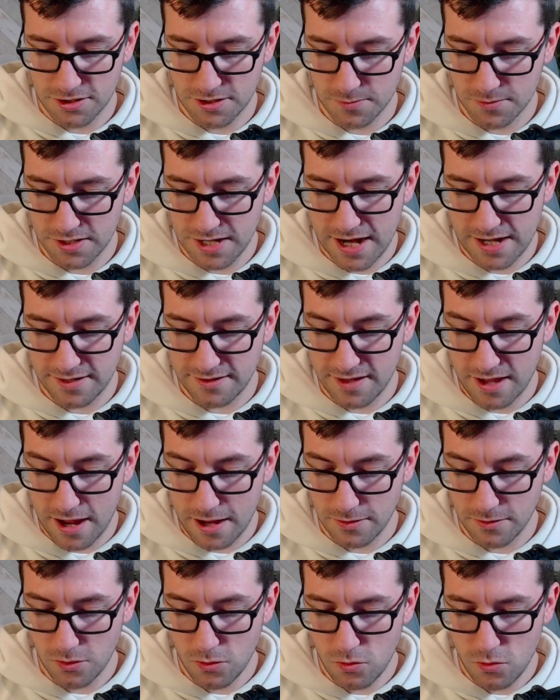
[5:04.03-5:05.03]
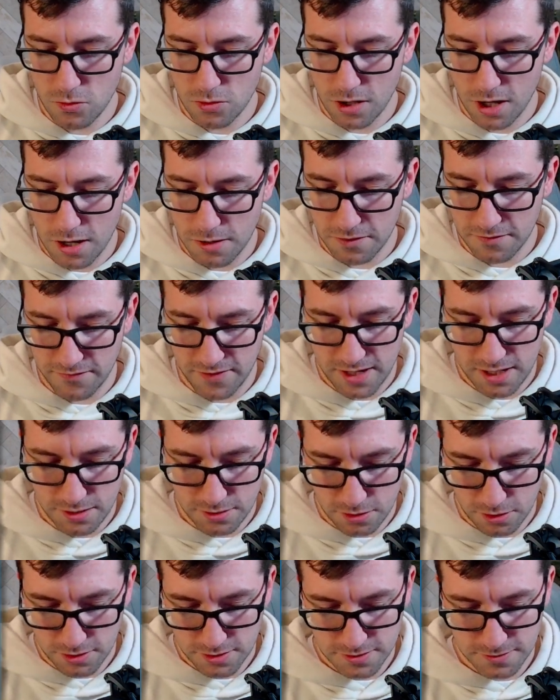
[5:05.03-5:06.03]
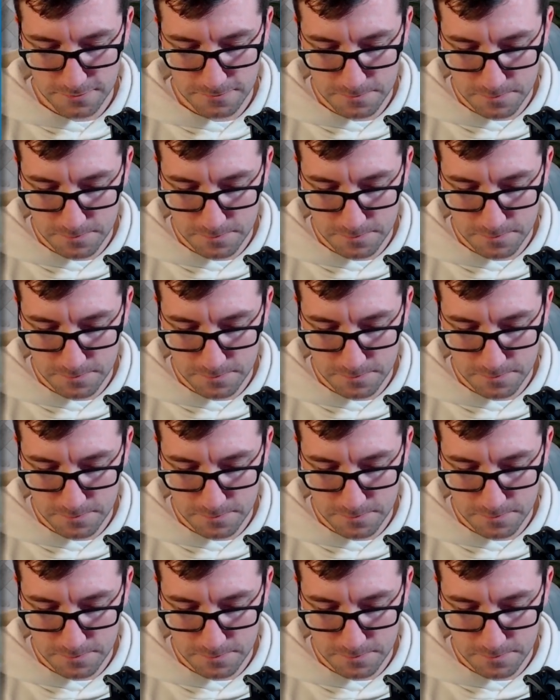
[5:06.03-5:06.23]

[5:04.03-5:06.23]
I'm going to edit it out. Ooh, Kyogre V. Nice.